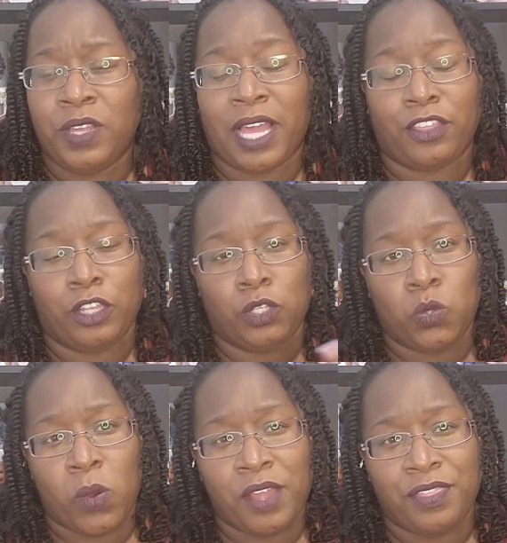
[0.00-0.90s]
like the
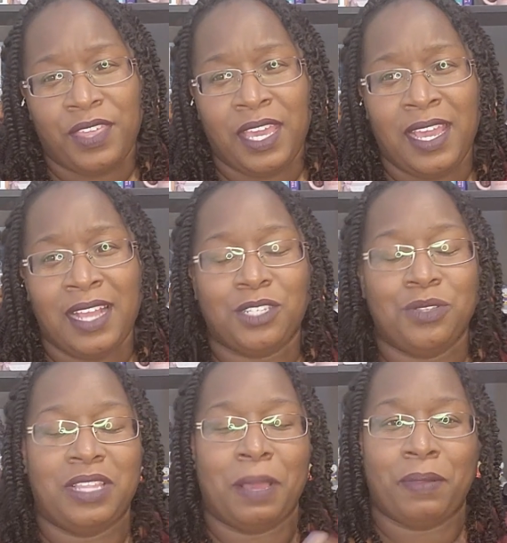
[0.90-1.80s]
Dorothy, so
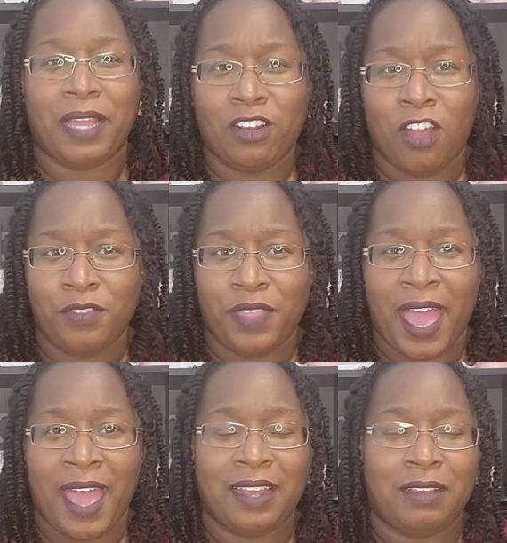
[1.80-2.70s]
then they played all
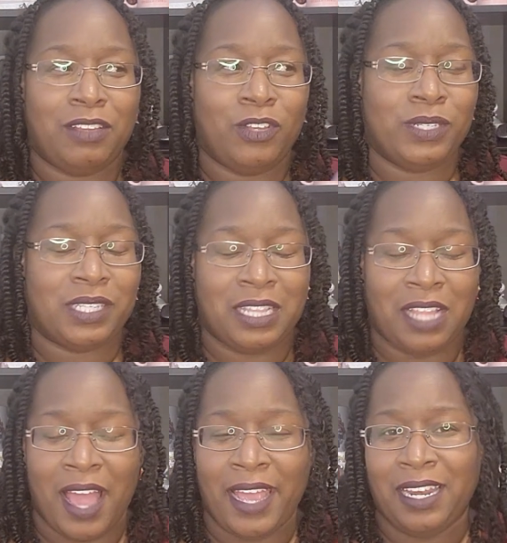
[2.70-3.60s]
that and used the
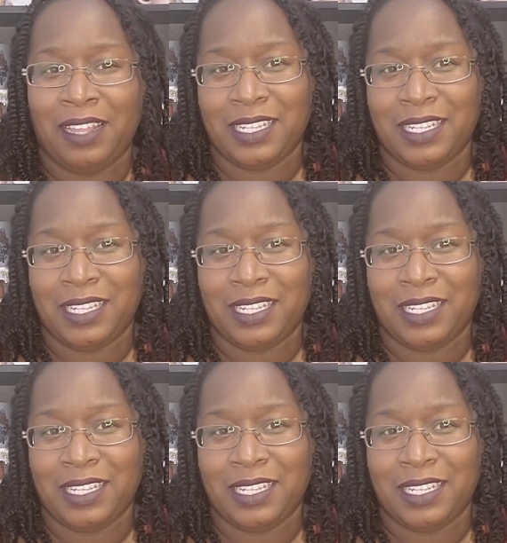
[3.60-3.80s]
lion and the